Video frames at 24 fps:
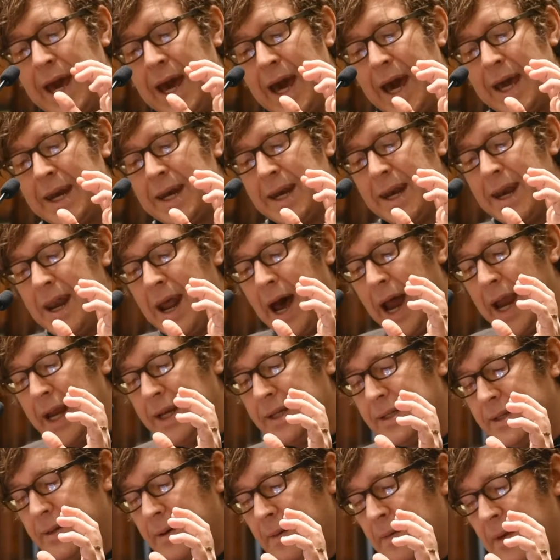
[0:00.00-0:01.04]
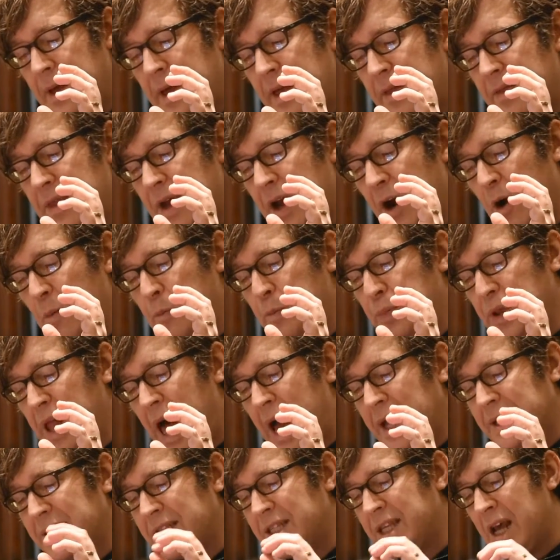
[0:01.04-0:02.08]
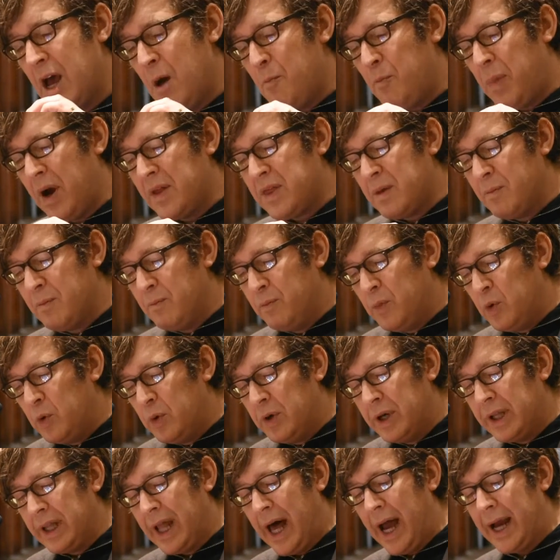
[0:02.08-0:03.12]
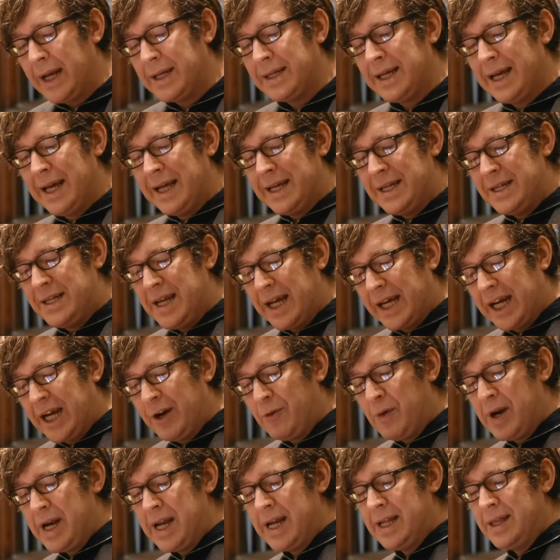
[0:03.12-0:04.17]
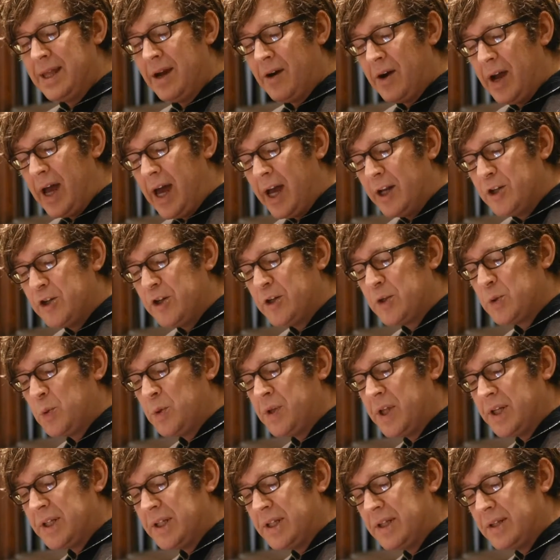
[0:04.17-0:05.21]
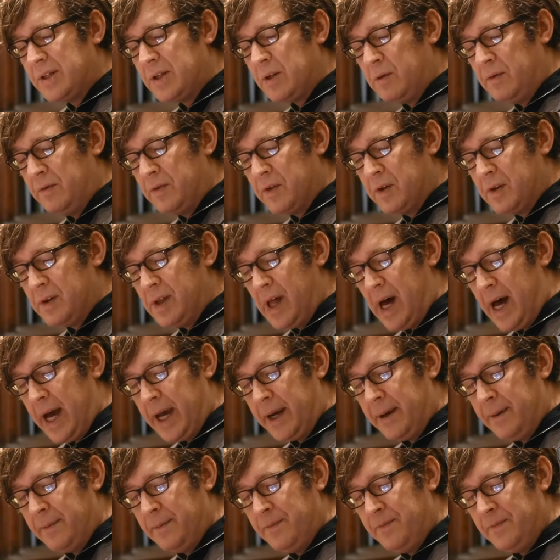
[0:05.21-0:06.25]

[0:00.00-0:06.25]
At night, they are blessed by the moonlight, decorating their edges with a silver line.